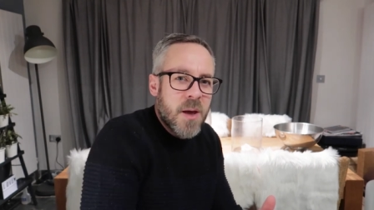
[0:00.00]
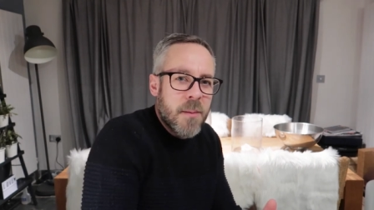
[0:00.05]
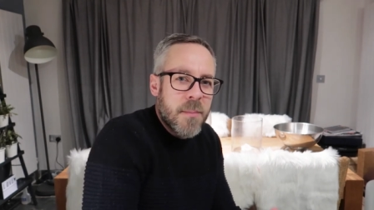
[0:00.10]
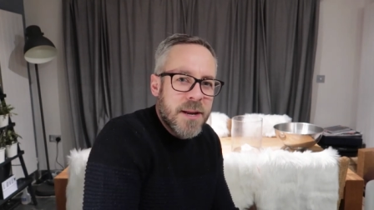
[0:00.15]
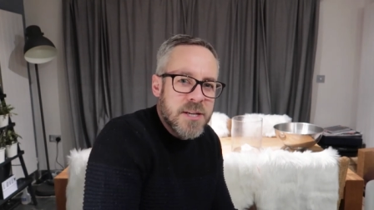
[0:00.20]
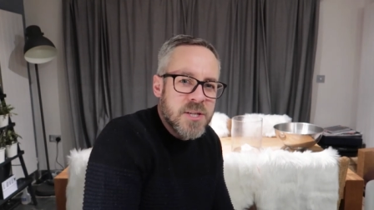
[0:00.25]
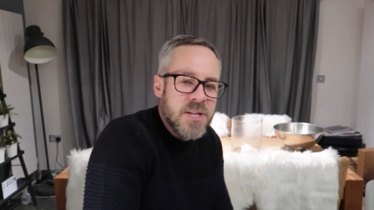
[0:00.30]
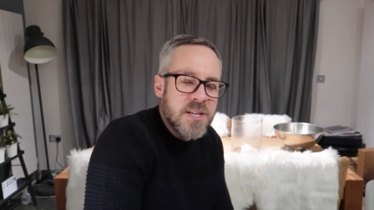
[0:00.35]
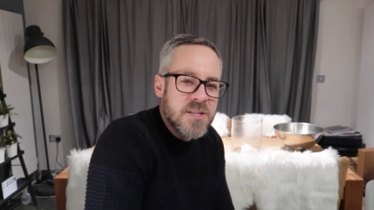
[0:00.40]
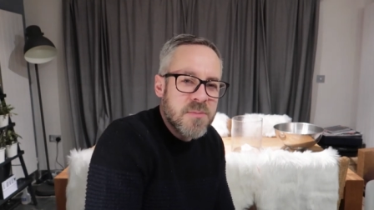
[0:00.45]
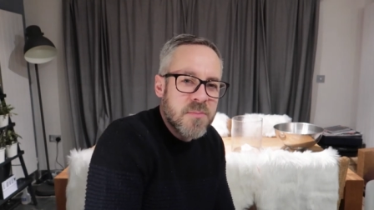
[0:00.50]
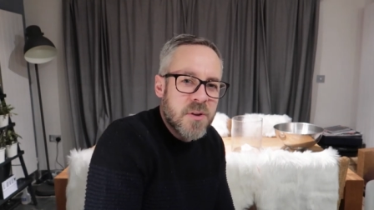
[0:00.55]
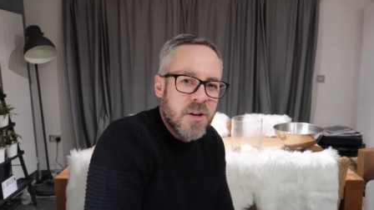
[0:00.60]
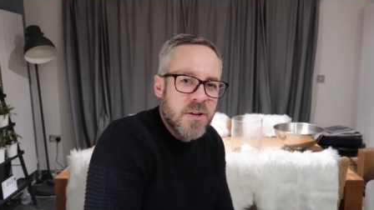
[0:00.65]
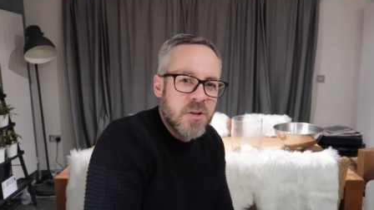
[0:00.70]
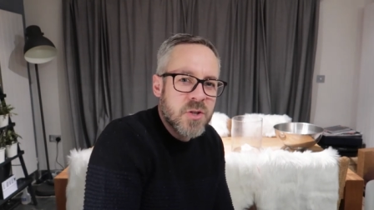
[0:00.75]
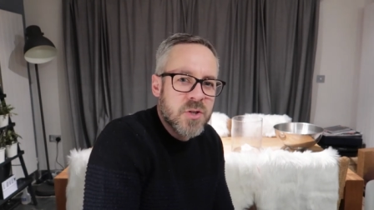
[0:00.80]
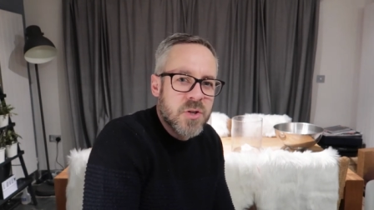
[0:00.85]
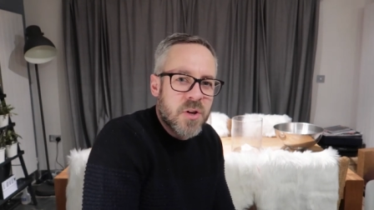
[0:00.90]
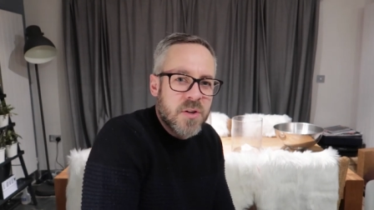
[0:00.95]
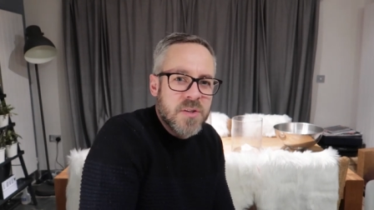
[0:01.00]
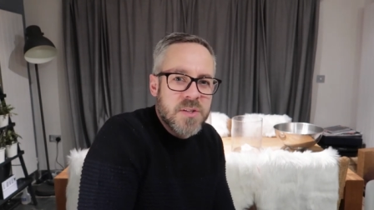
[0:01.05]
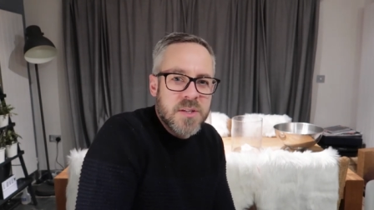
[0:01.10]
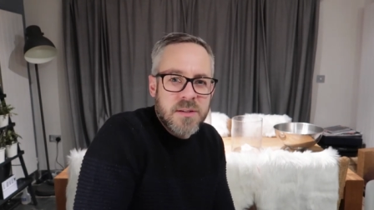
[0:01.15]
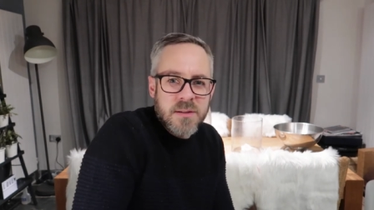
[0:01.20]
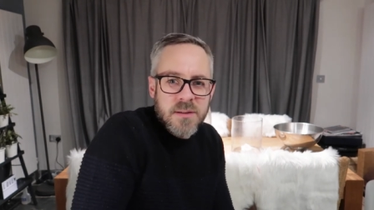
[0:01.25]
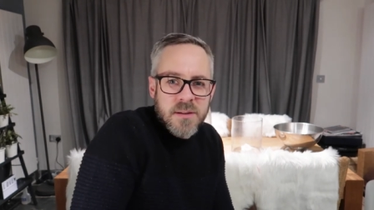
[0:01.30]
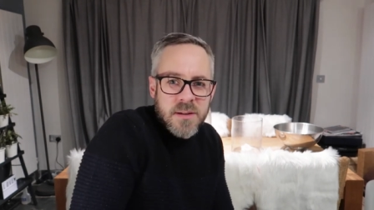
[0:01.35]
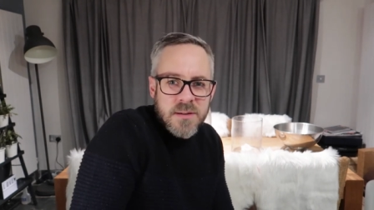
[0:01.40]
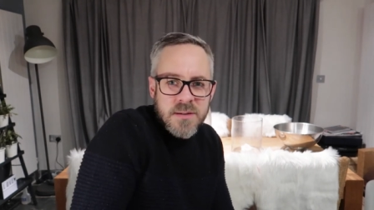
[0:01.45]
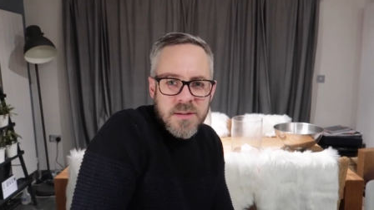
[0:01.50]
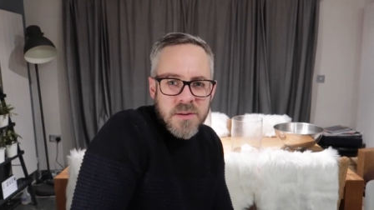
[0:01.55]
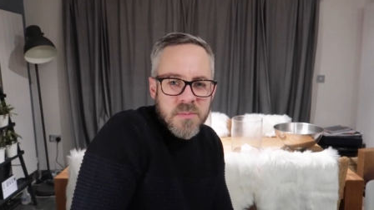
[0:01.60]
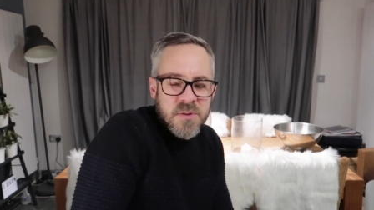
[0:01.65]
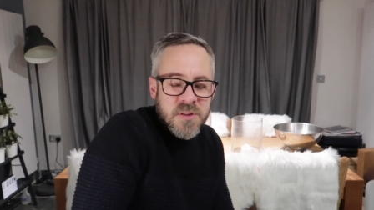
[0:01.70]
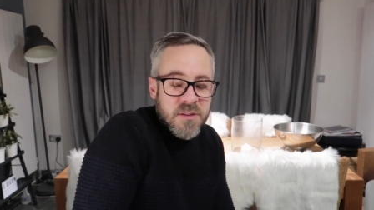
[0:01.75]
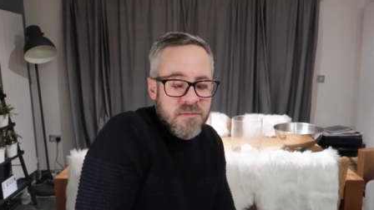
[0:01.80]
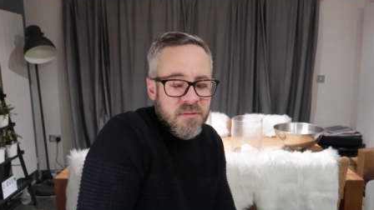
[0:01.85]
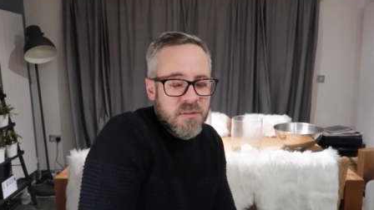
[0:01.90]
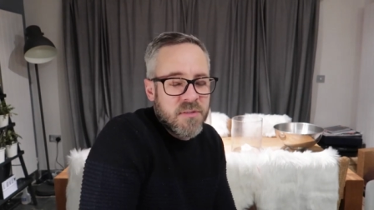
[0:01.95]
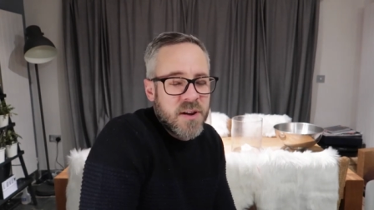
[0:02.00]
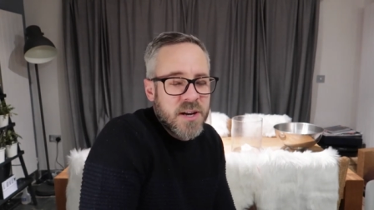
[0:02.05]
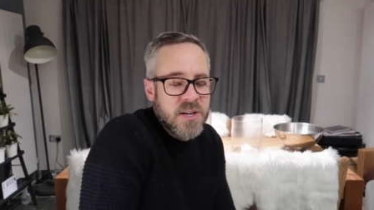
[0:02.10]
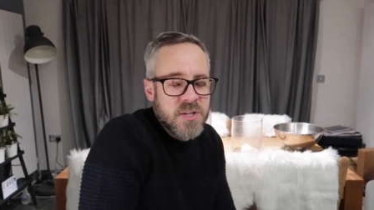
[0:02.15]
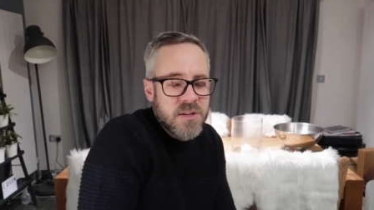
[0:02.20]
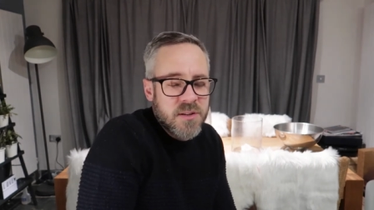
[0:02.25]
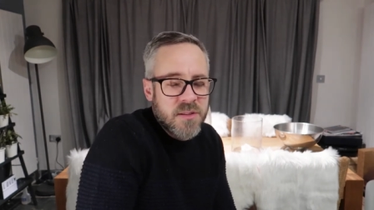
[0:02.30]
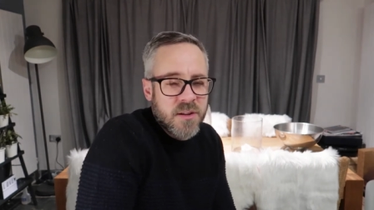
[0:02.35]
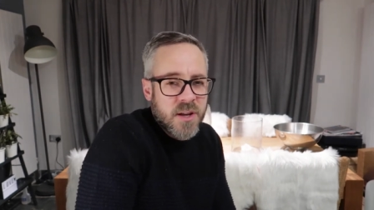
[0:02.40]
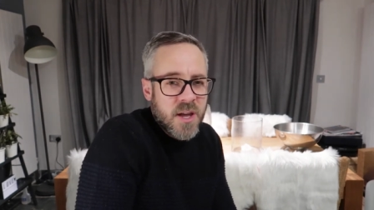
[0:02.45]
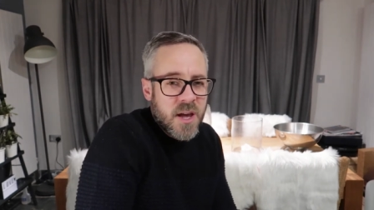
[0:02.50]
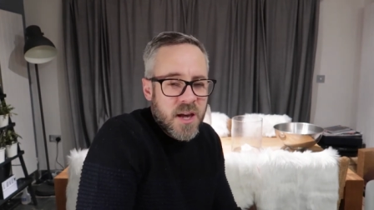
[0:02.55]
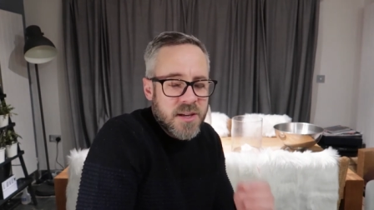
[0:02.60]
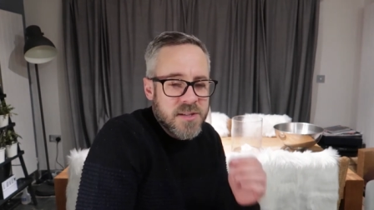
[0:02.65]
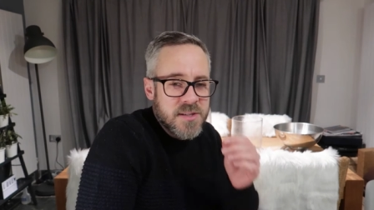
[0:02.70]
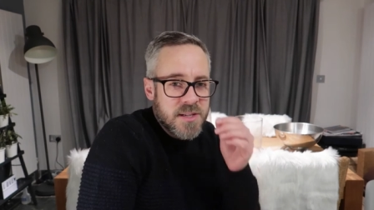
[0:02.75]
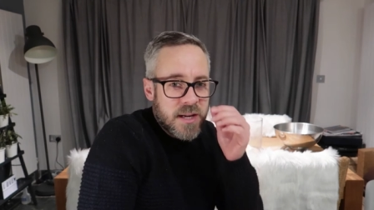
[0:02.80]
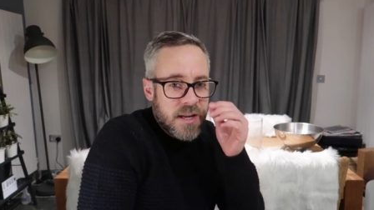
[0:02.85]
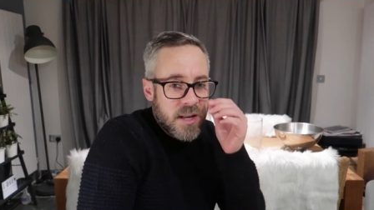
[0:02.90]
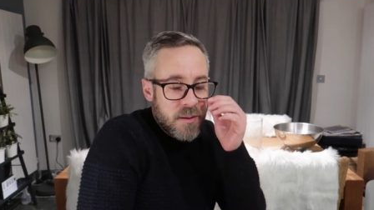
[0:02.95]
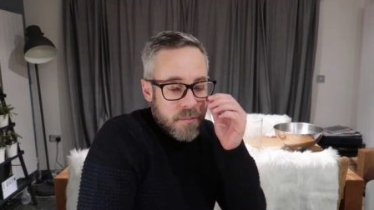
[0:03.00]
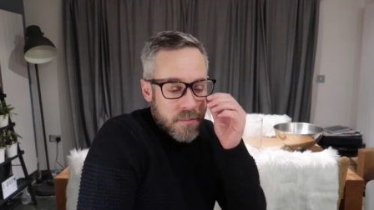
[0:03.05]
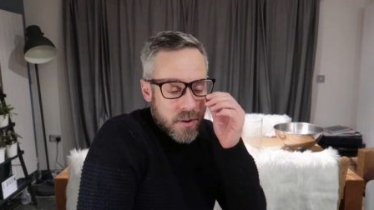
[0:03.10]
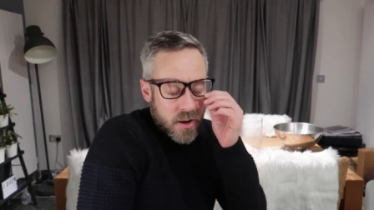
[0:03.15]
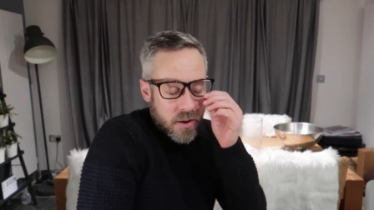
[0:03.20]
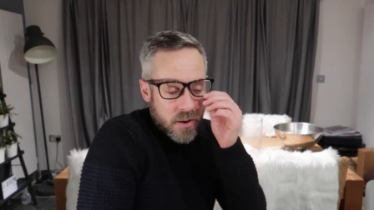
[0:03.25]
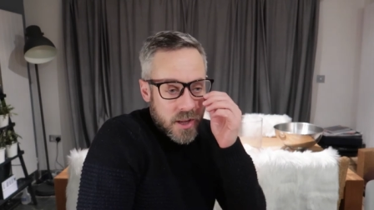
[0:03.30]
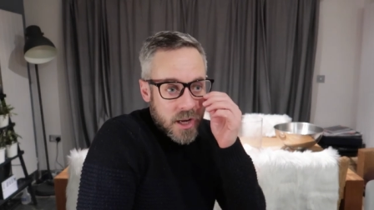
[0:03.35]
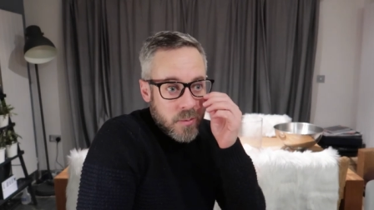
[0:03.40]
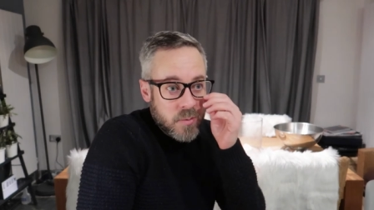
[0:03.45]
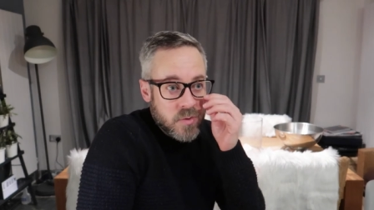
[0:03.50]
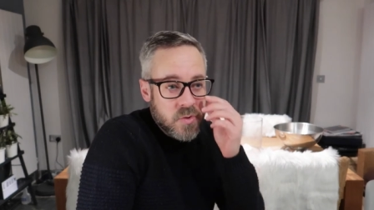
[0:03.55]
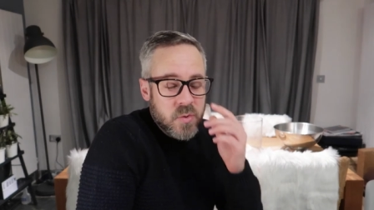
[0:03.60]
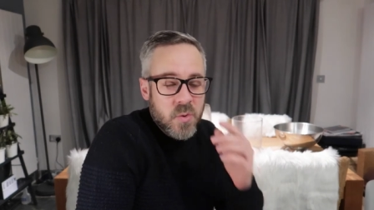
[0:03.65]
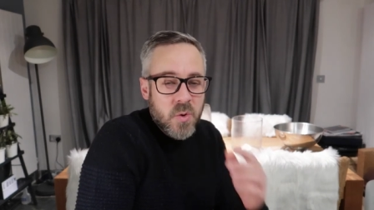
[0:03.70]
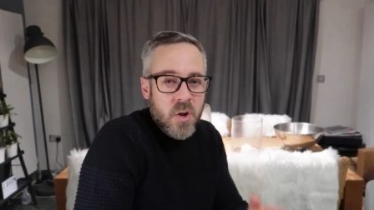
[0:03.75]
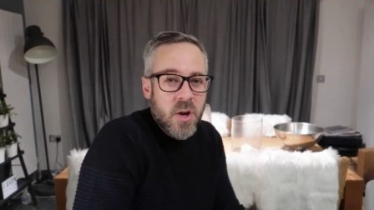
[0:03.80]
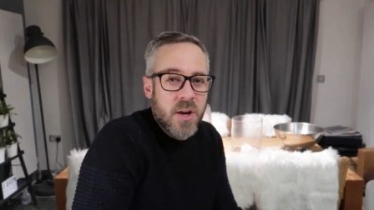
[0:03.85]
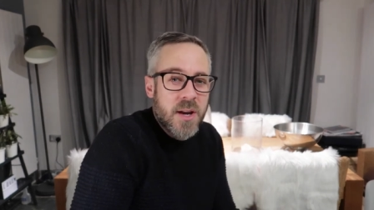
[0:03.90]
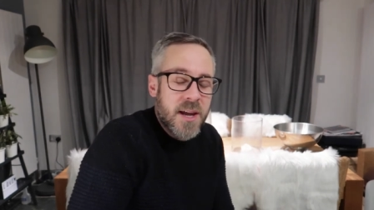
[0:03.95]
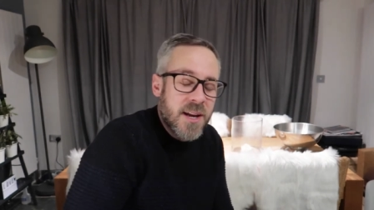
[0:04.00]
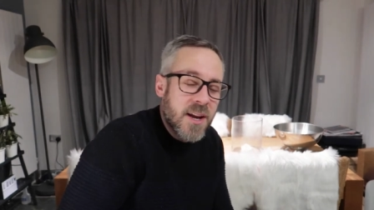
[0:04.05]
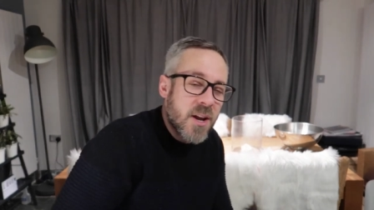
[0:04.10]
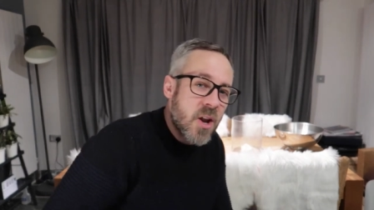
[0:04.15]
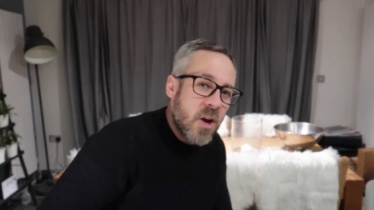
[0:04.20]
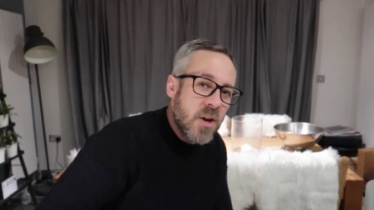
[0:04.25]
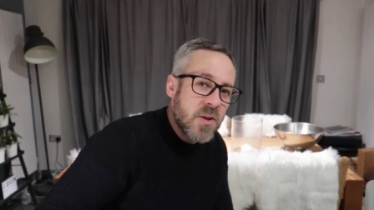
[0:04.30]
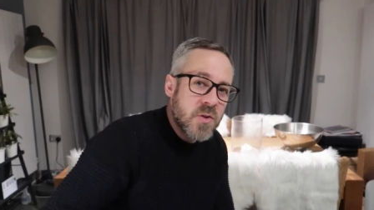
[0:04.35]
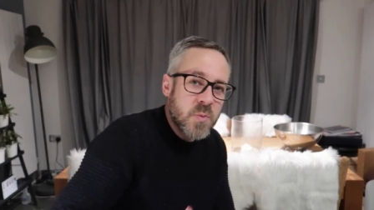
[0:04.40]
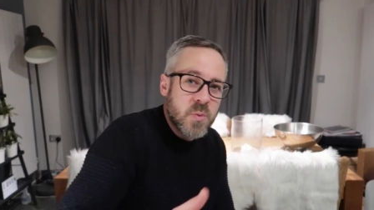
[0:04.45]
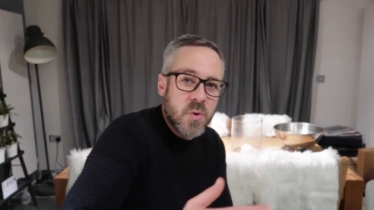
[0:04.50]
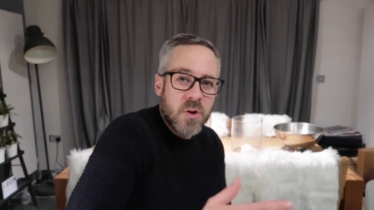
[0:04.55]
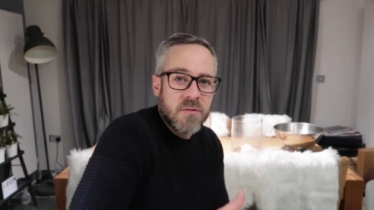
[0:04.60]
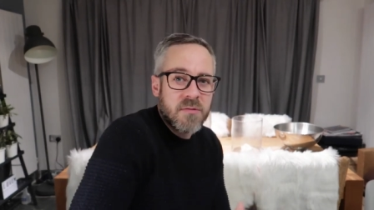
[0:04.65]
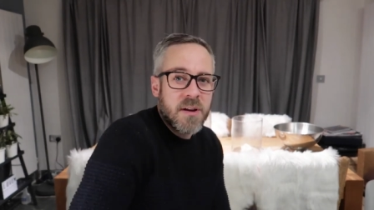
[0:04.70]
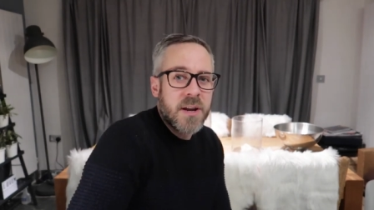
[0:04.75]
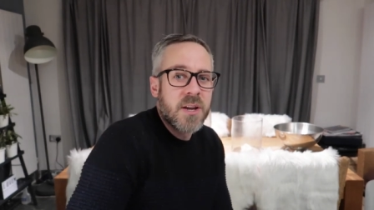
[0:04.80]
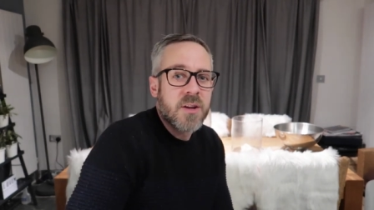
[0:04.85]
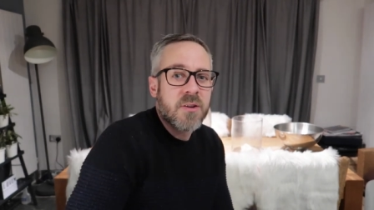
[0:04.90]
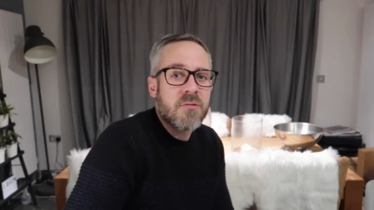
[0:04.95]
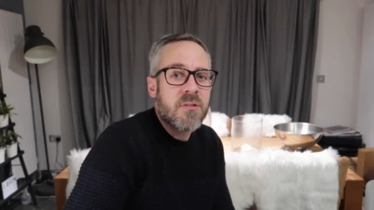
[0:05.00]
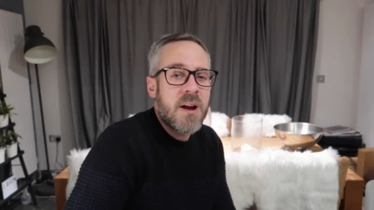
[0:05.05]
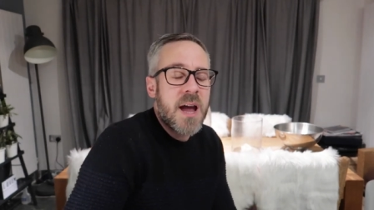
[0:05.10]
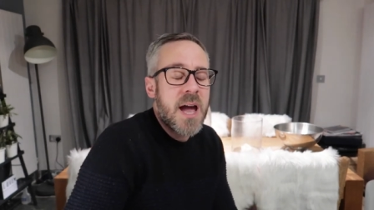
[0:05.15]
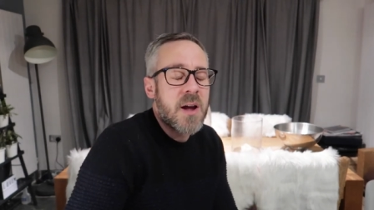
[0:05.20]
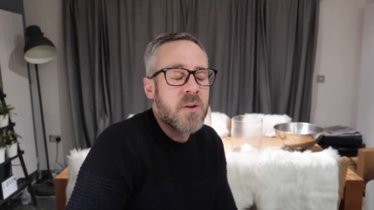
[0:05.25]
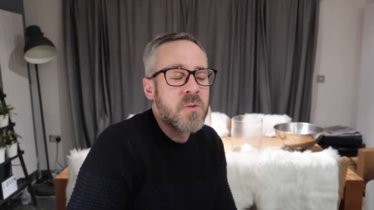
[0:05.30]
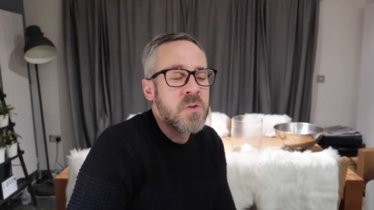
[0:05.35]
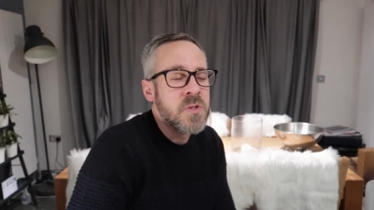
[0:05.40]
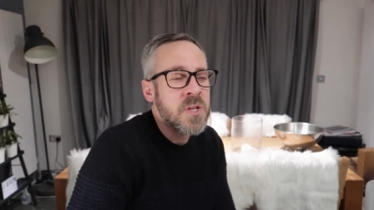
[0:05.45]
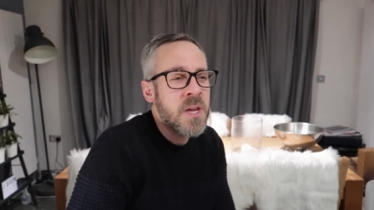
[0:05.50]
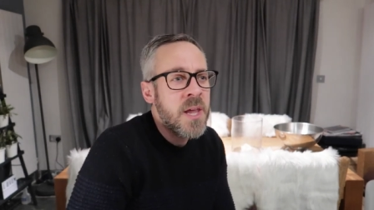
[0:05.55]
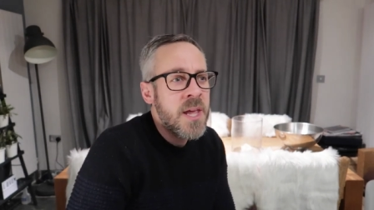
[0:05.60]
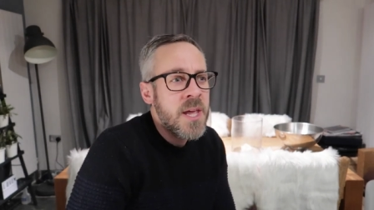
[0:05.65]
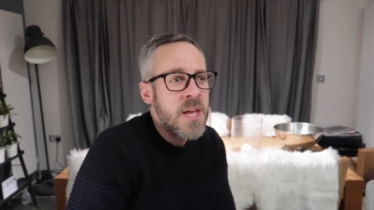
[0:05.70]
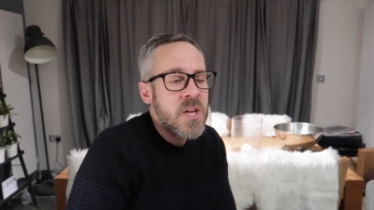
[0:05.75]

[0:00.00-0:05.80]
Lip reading: I managed to get some nice shots in terms of the reflection of the castle in the moat. That was all good. I had a nice walk around the grounds.